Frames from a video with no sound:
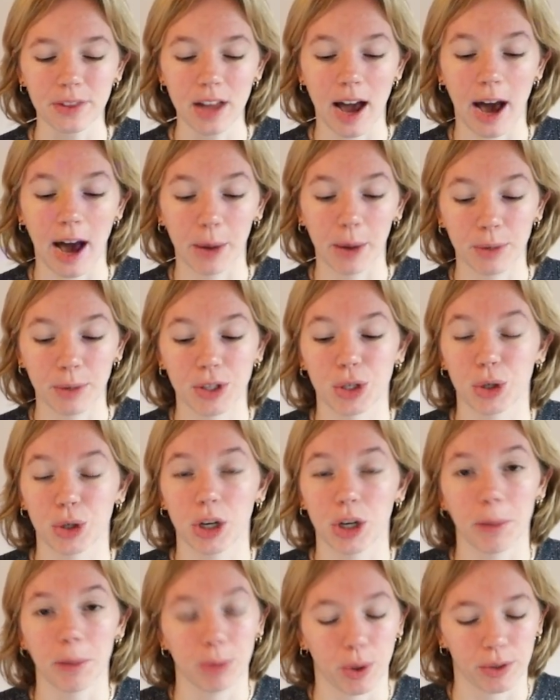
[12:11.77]
I want to
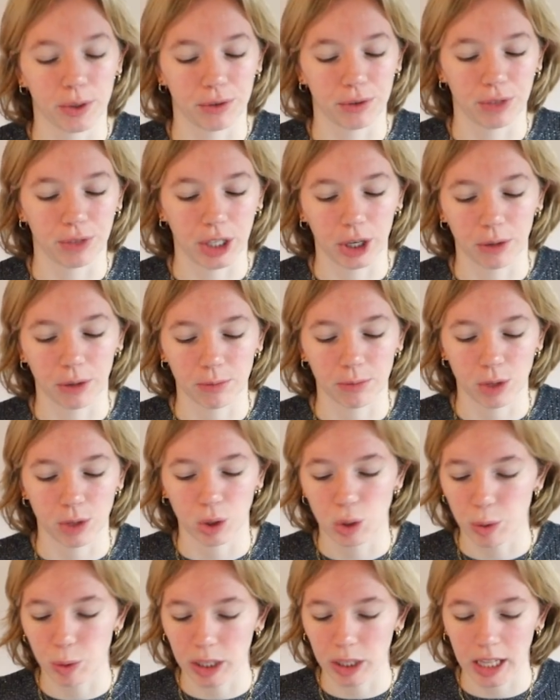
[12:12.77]
upload the video. So
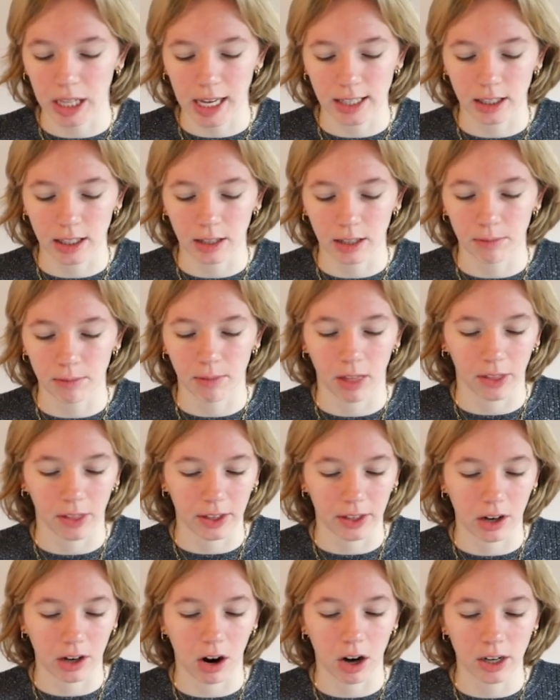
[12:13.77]
it's really easy, not
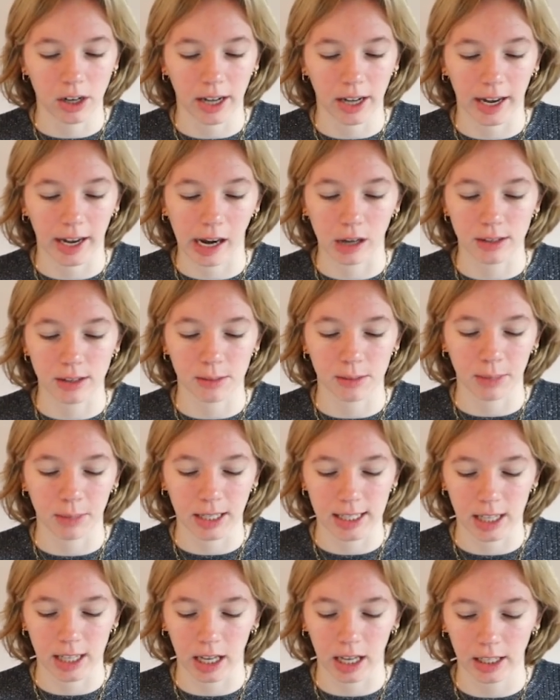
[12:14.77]
that hard. And I also made
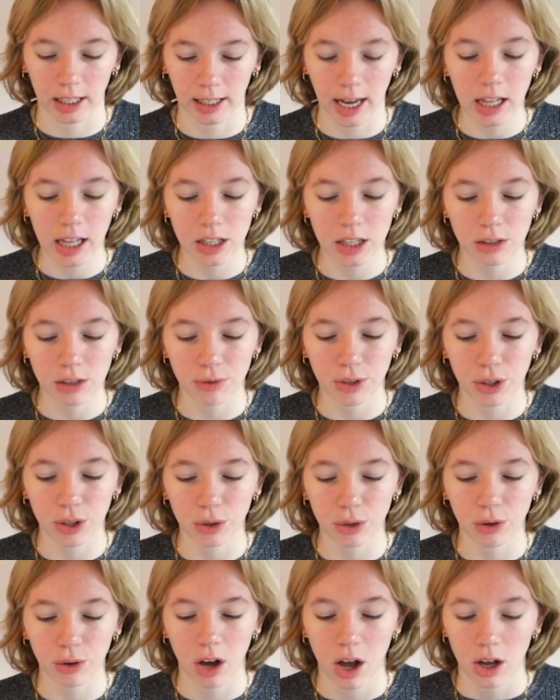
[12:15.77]
this like calendar
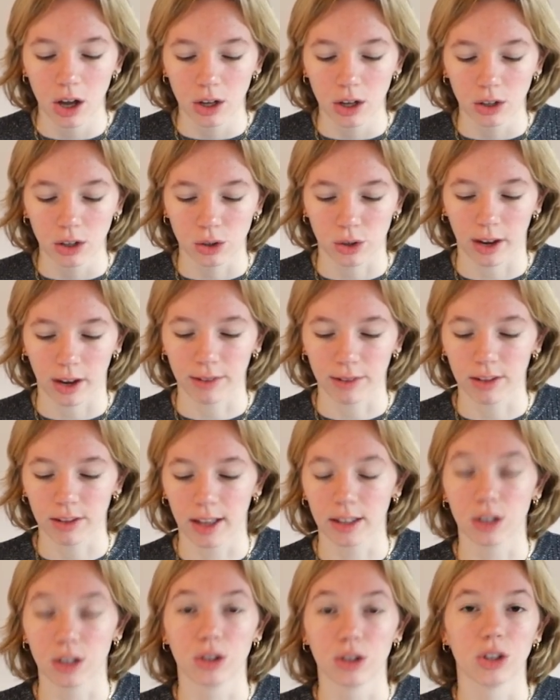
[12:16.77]
view, so I have
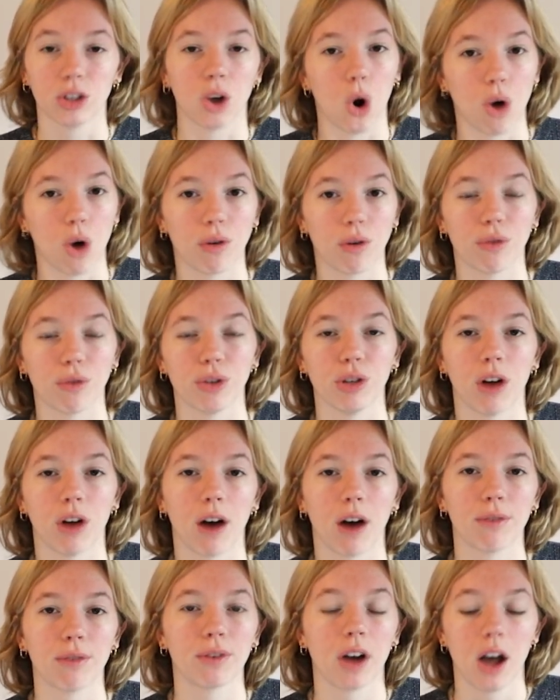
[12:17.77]
like a good overview
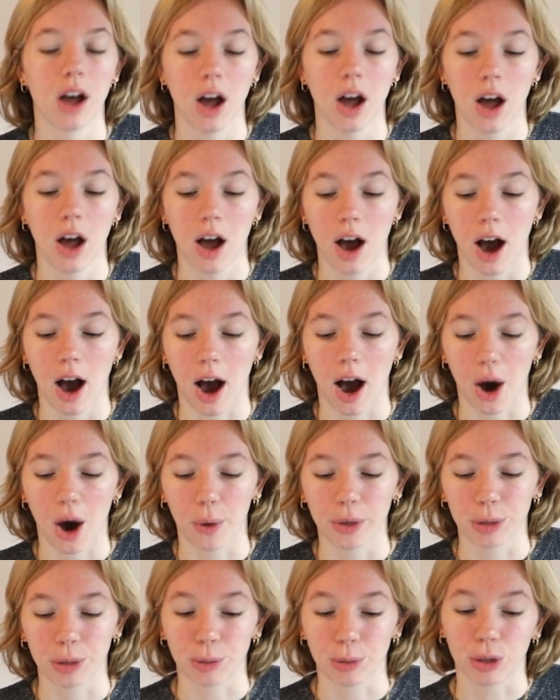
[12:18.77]
of
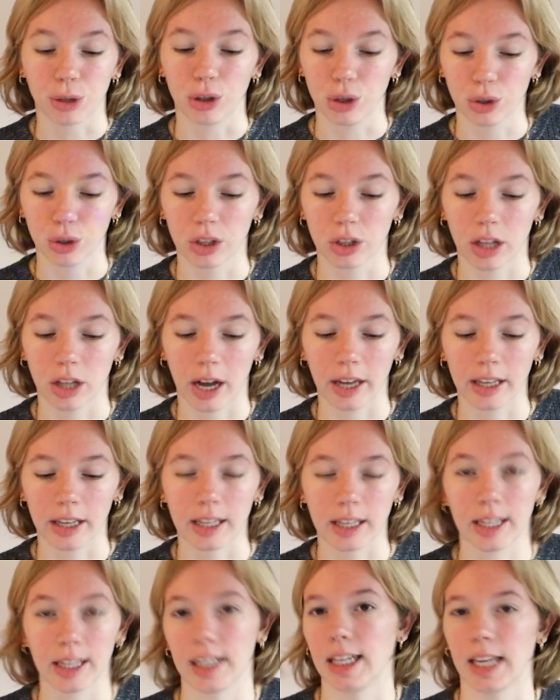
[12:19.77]
how it would look like
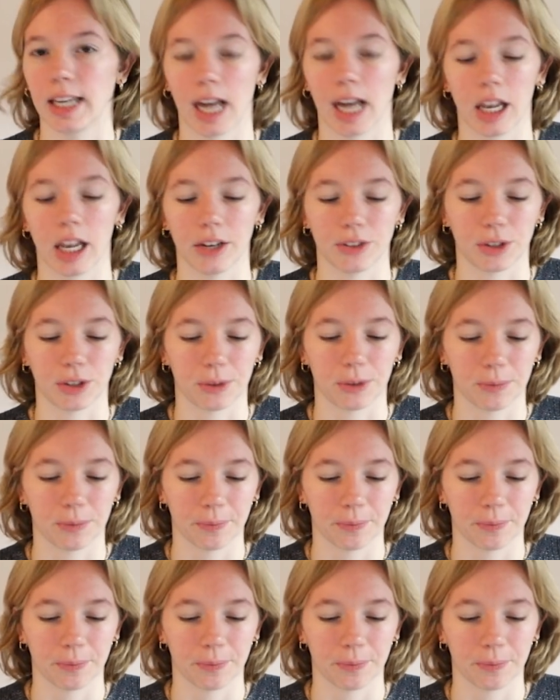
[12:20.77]
in a calendar.